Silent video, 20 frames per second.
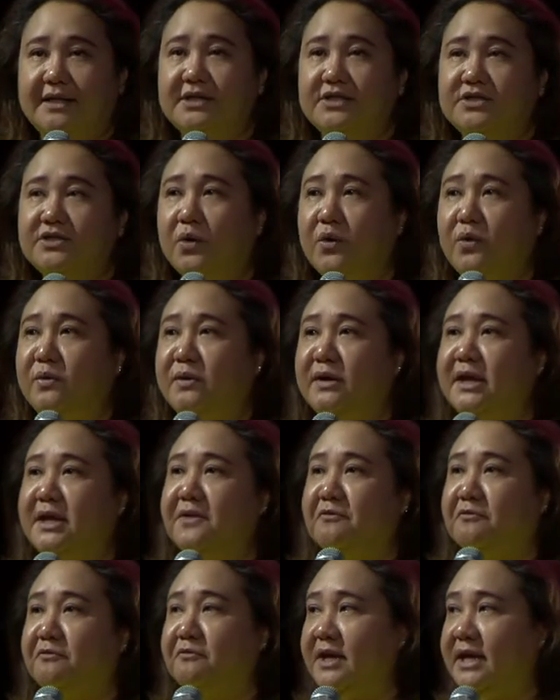it is
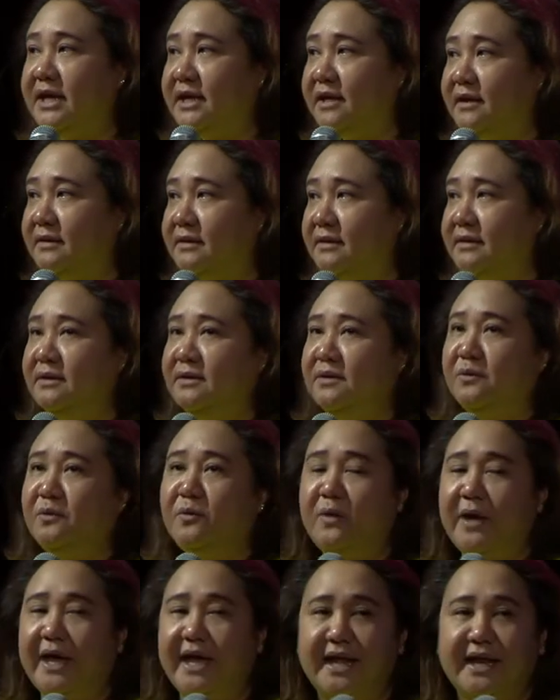only real
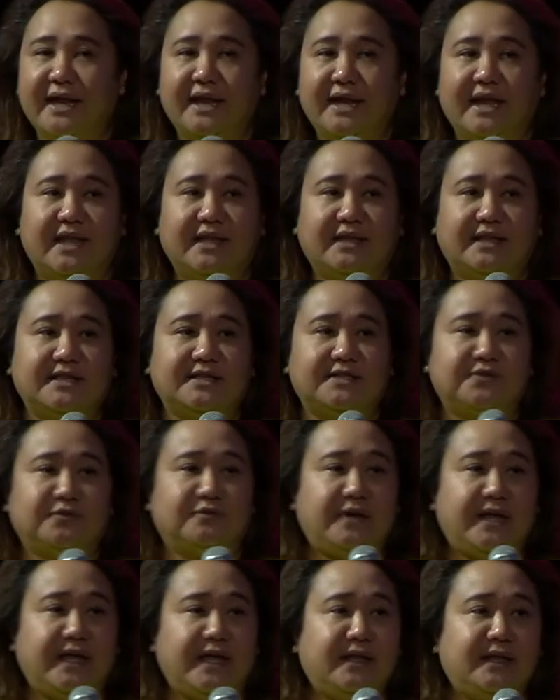when it
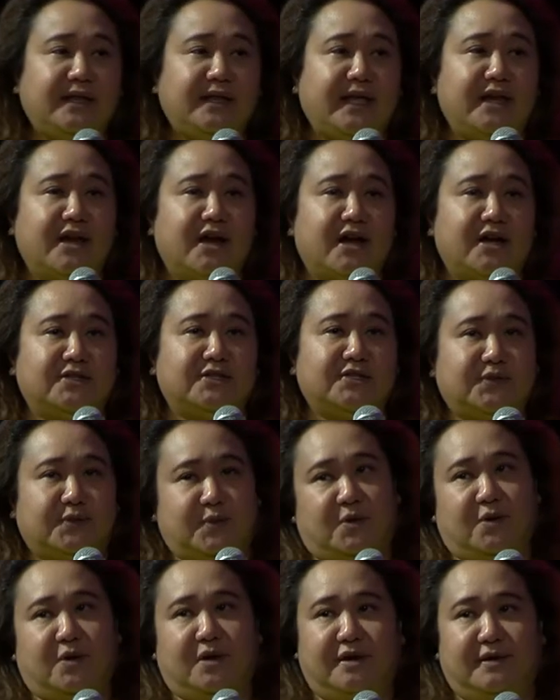is real in our
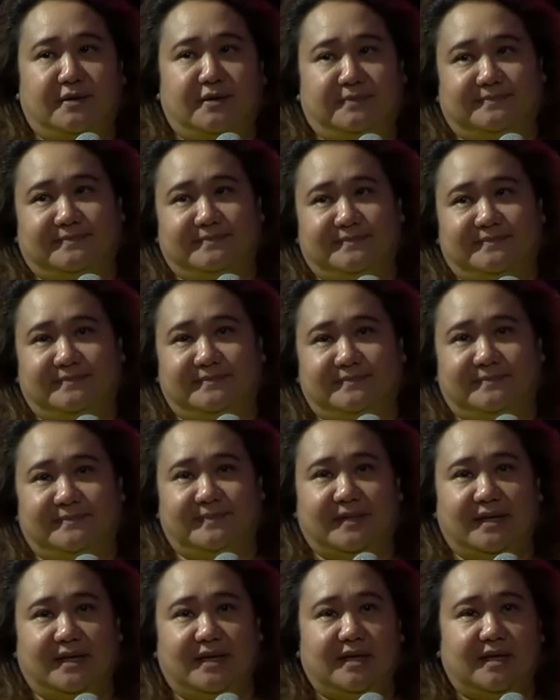store.
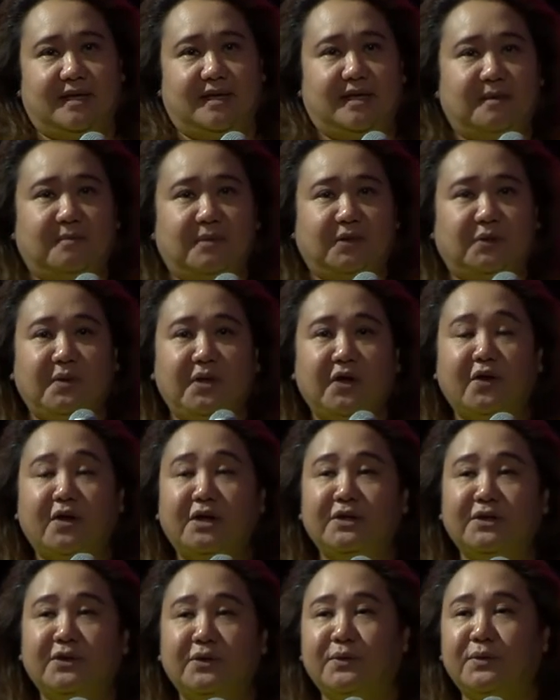But
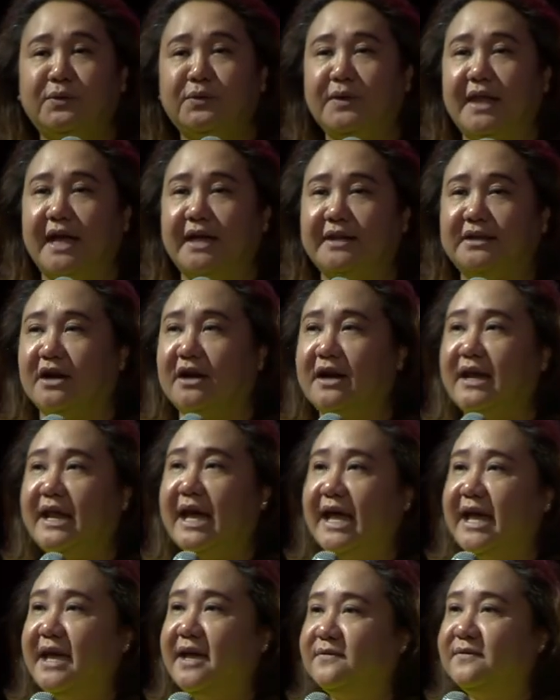we all know that
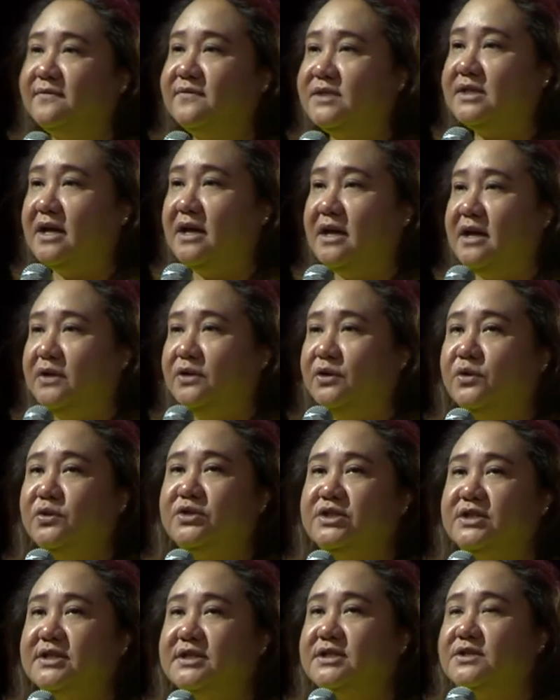our lives
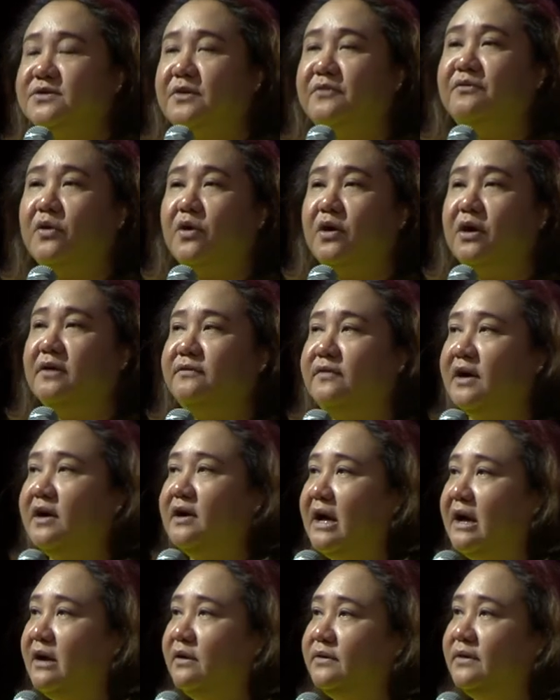don't just
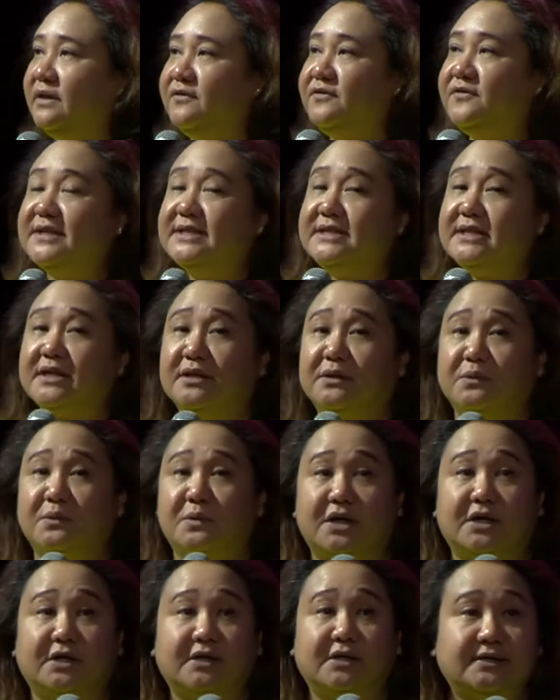revolve around the
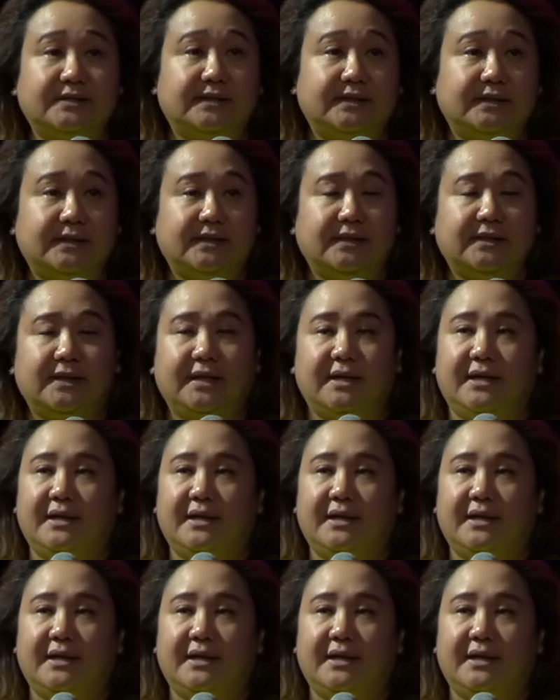physical world.